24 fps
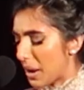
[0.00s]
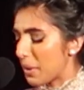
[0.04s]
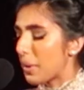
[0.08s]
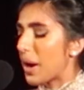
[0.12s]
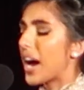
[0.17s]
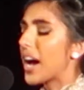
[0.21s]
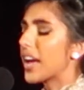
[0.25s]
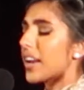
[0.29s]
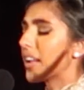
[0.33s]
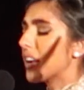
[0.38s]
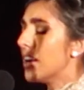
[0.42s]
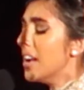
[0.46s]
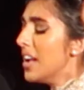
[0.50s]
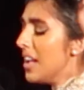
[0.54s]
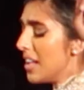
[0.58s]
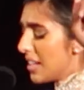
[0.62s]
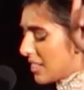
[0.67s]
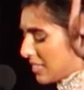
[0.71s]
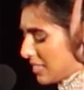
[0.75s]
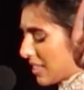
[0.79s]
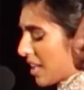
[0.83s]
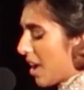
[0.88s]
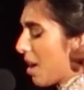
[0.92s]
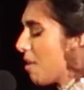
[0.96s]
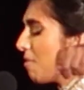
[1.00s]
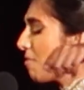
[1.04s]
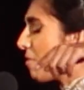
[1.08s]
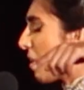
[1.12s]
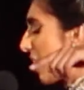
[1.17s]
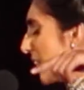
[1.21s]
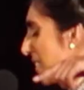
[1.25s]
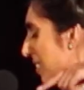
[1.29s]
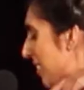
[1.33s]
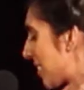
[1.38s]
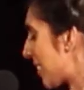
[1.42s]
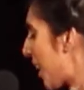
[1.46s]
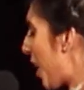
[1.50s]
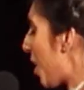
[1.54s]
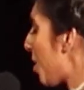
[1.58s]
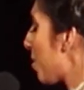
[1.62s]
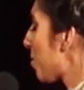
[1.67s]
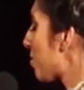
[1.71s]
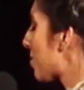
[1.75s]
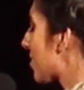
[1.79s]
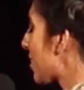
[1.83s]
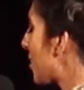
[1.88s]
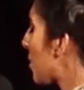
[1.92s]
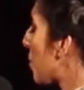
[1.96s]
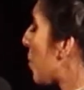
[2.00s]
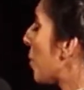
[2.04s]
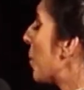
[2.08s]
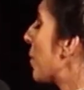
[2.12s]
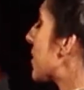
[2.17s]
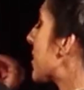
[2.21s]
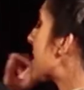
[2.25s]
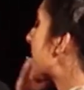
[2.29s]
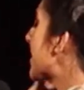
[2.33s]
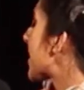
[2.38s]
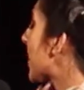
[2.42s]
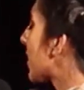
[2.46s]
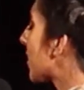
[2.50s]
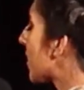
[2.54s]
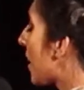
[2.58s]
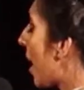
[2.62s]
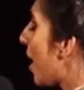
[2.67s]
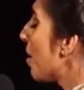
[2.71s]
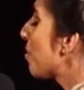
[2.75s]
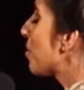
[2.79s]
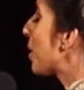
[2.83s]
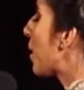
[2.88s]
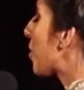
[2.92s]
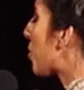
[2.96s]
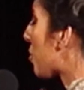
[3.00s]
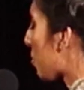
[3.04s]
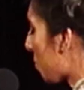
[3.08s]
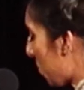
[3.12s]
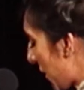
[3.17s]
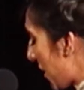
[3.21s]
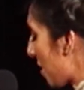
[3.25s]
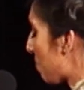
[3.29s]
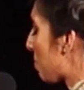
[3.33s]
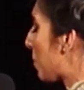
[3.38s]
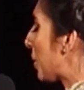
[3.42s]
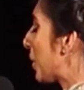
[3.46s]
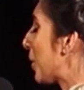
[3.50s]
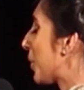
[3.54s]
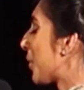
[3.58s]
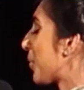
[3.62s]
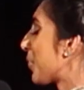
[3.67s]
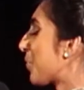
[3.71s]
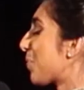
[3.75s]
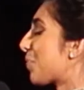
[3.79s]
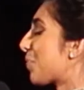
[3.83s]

out how to love ourselves in order to love other people.